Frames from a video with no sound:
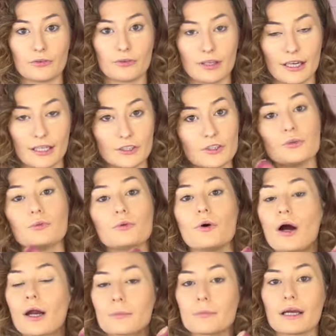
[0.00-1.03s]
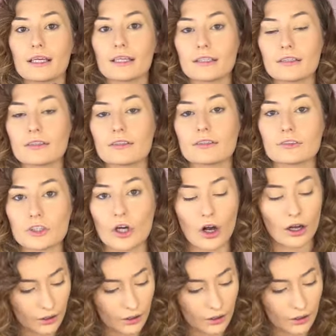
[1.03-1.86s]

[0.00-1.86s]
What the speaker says: than I do on my jaw